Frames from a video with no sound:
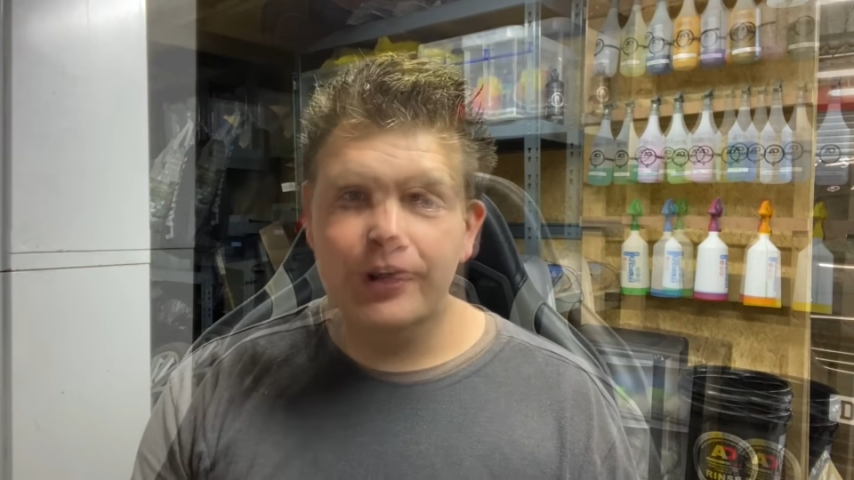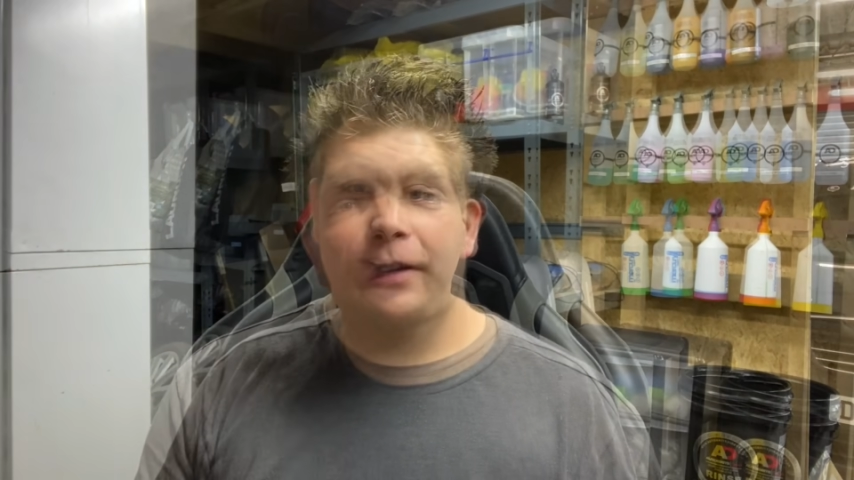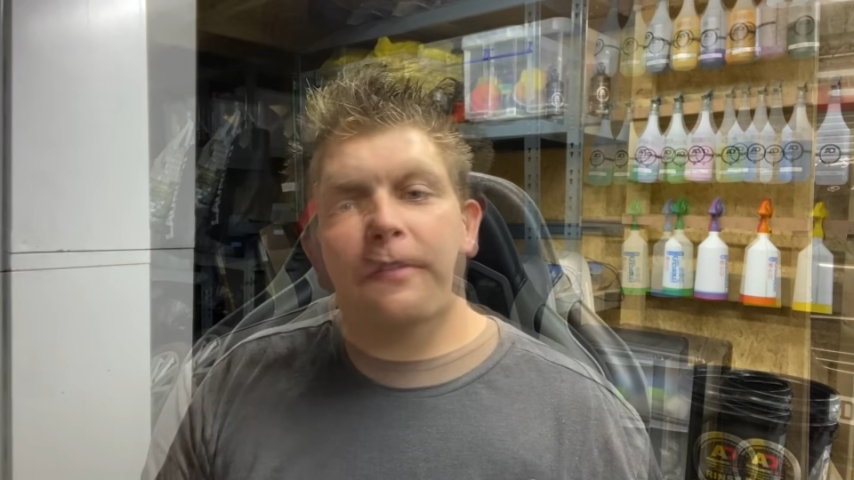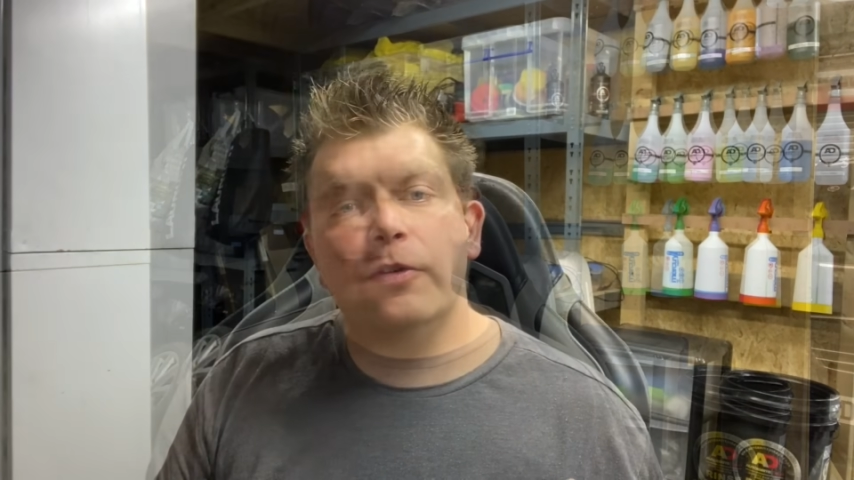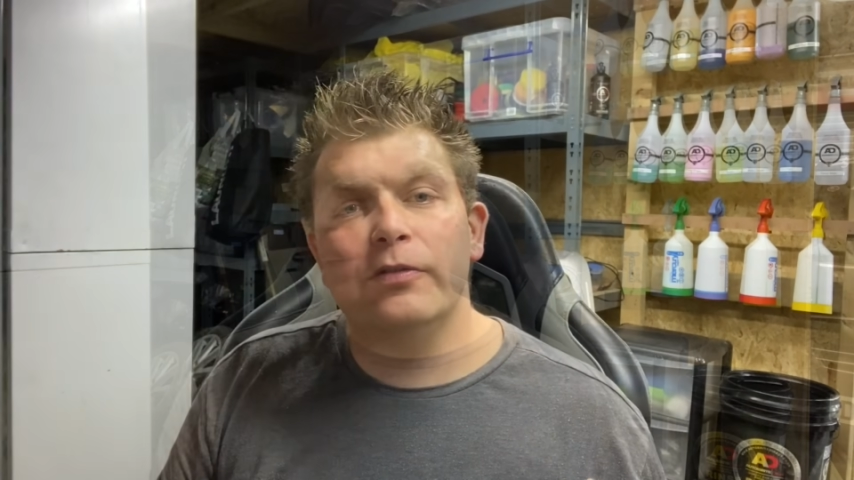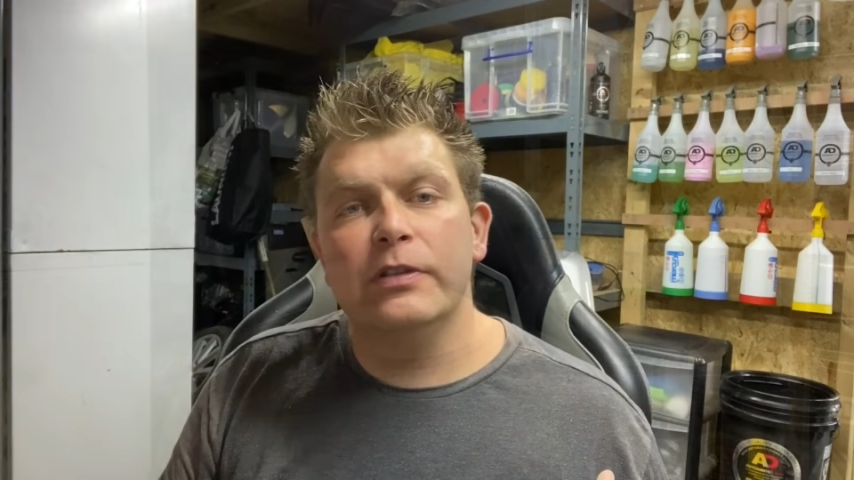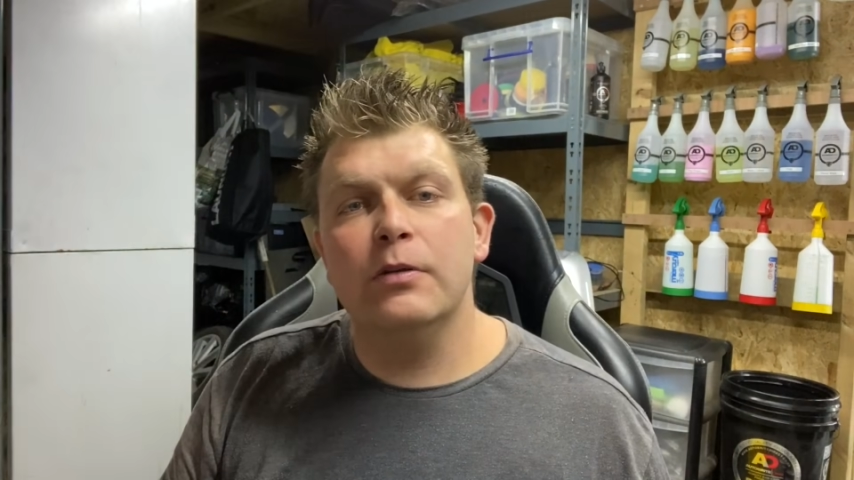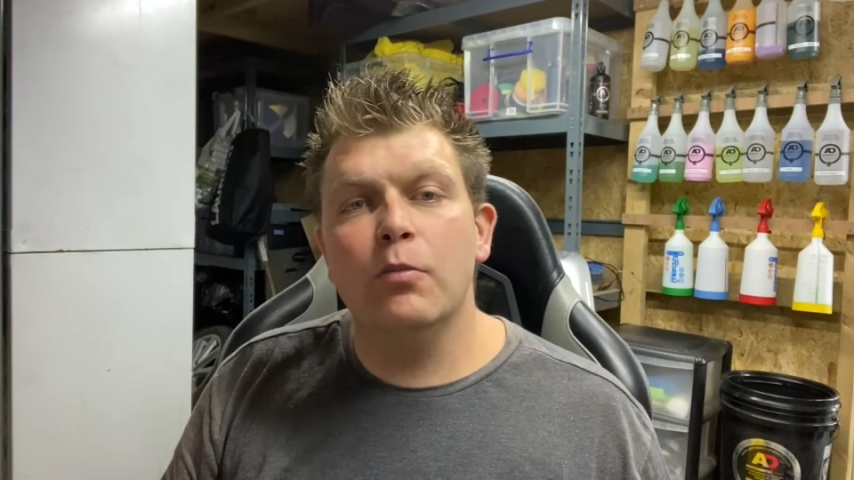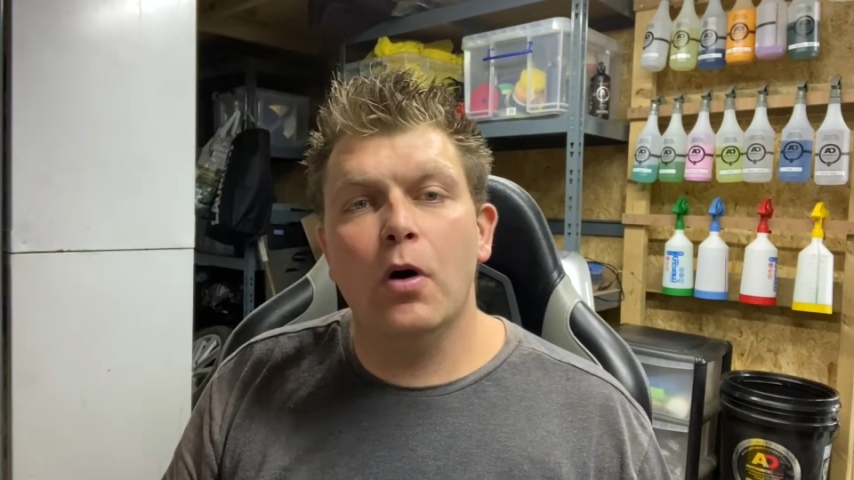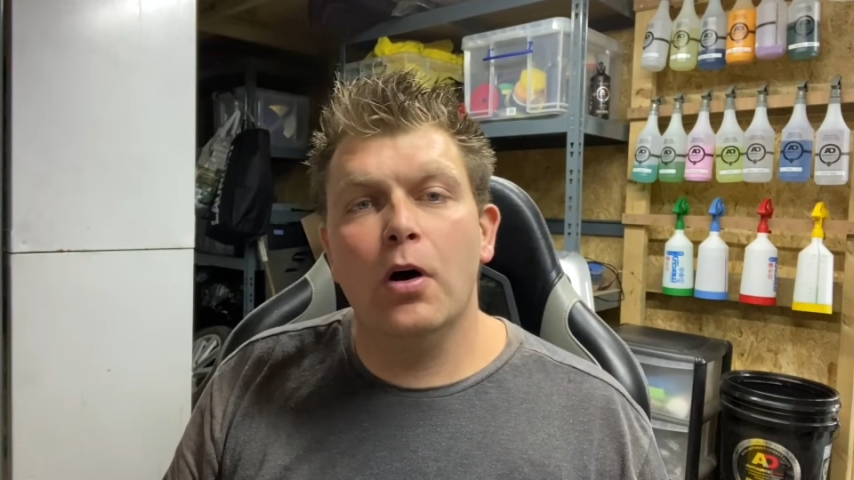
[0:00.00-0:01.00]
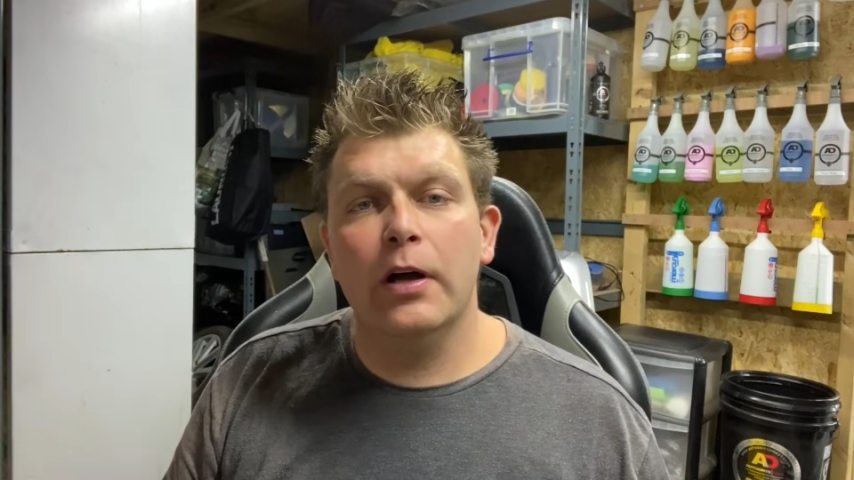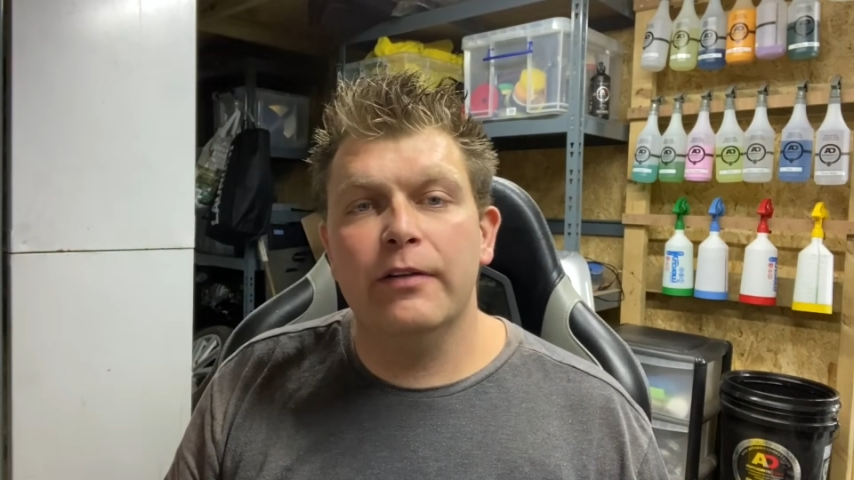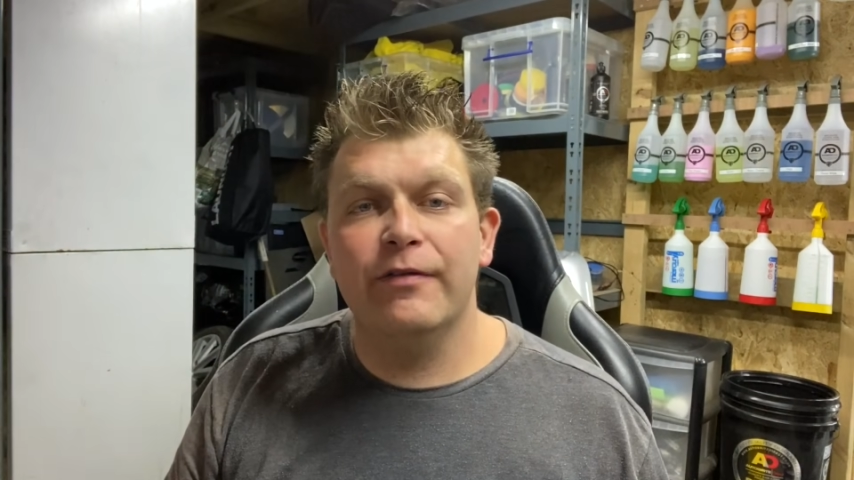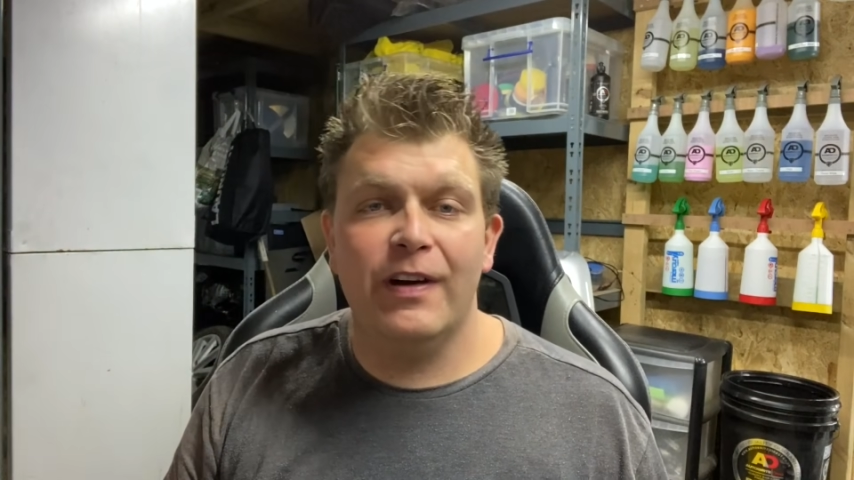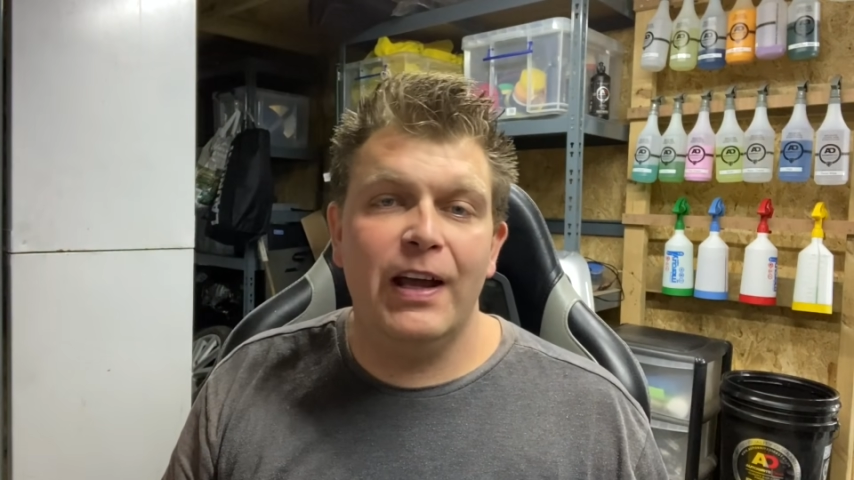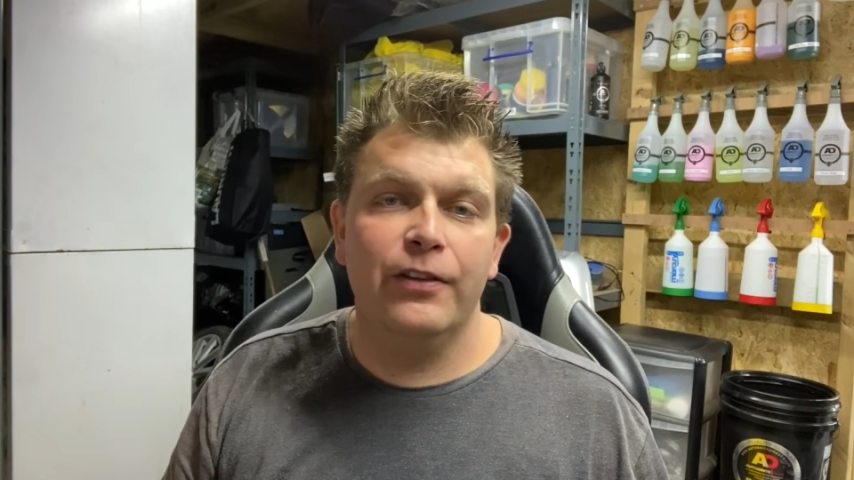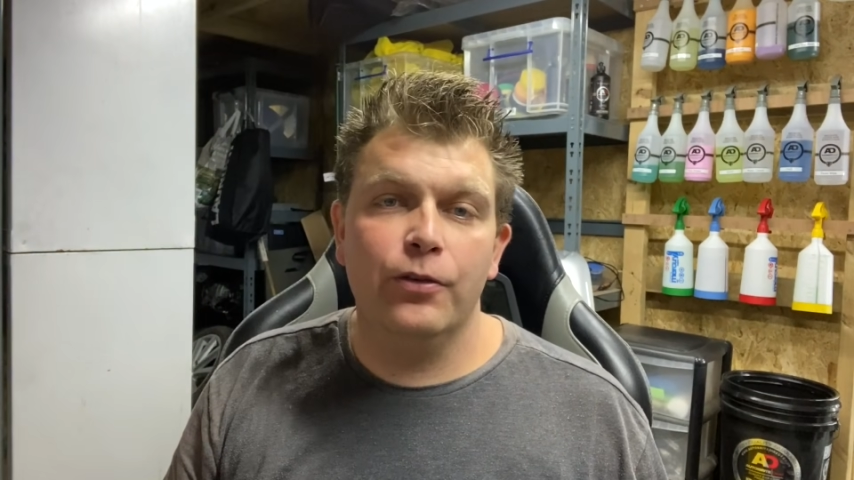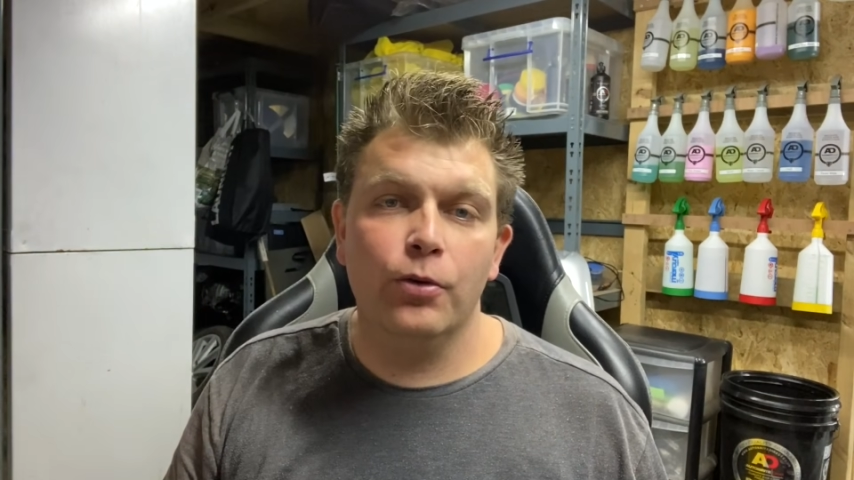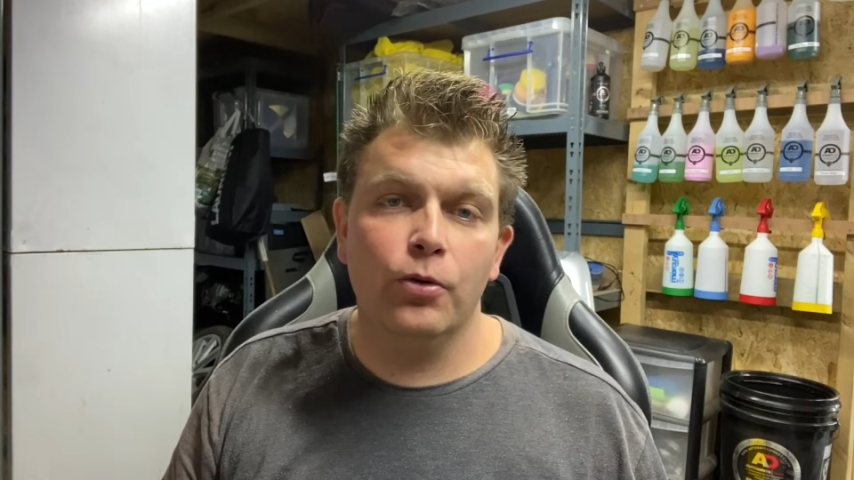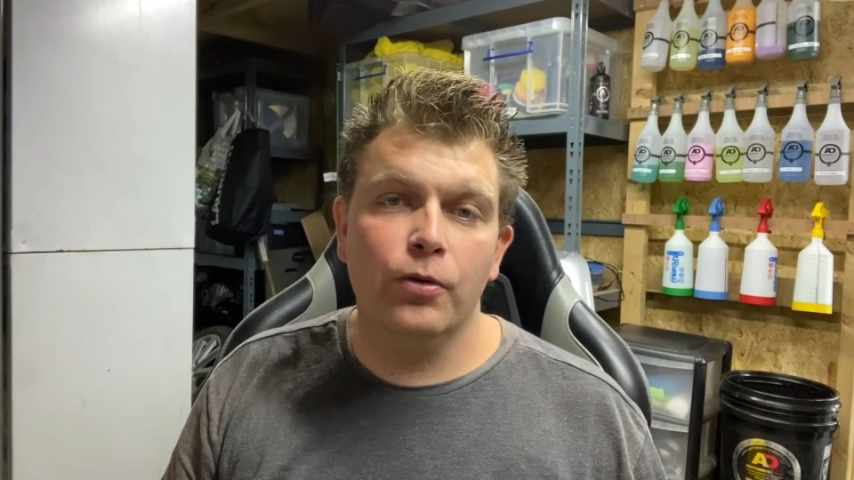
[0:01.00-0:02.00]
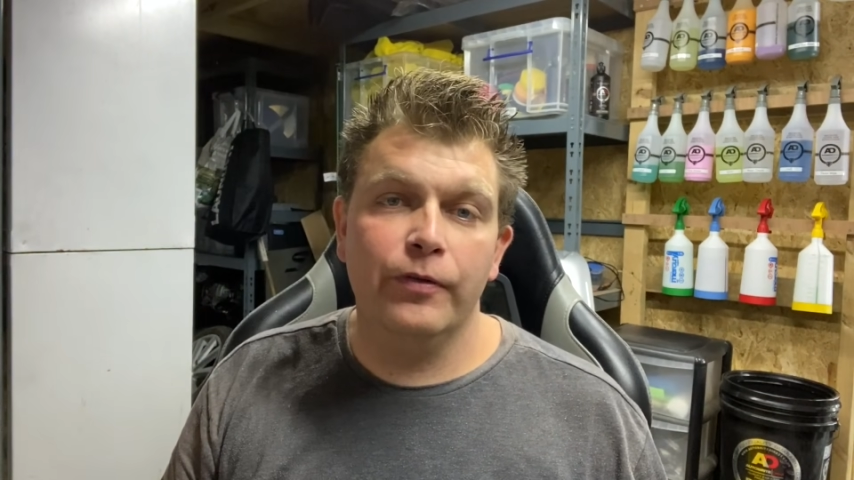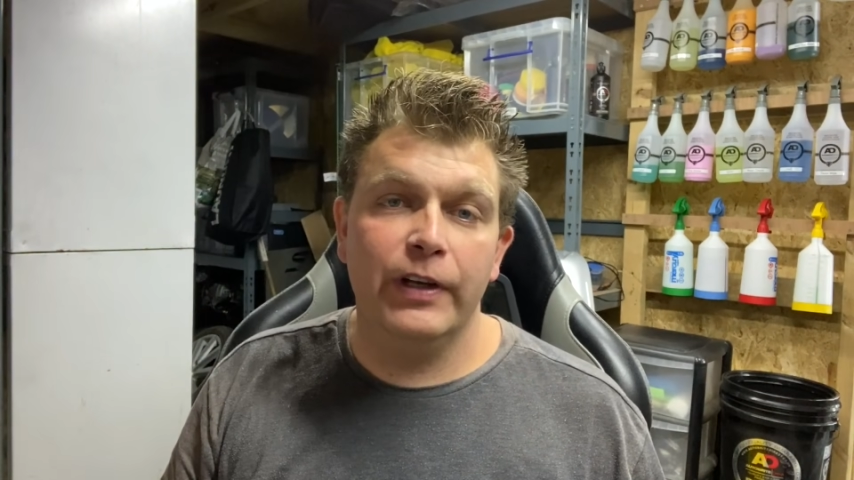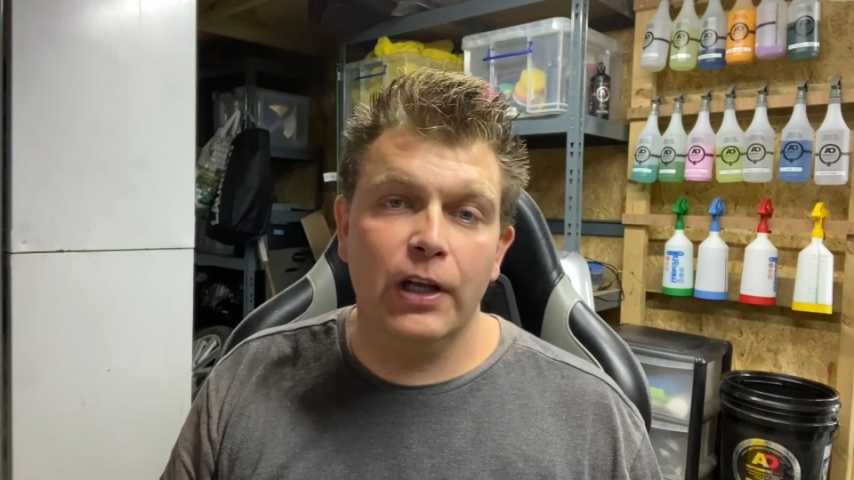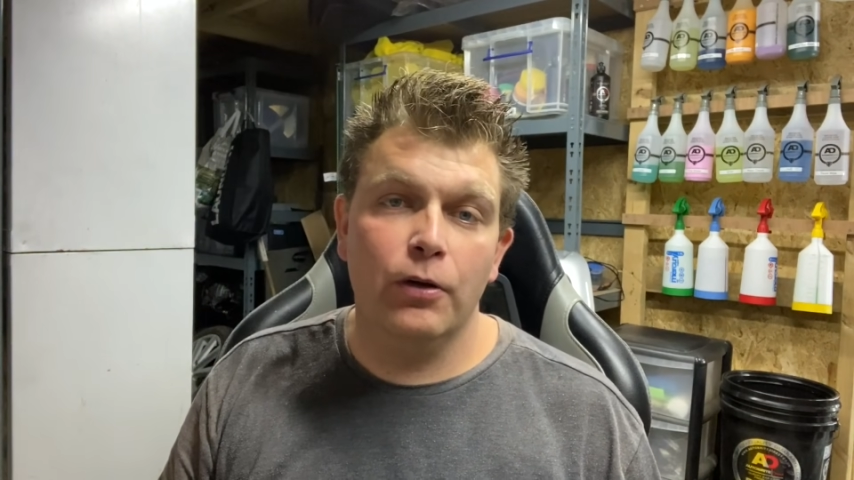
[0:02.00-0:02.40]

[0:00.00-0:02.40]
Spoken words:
Now, if you've seen my van tour video,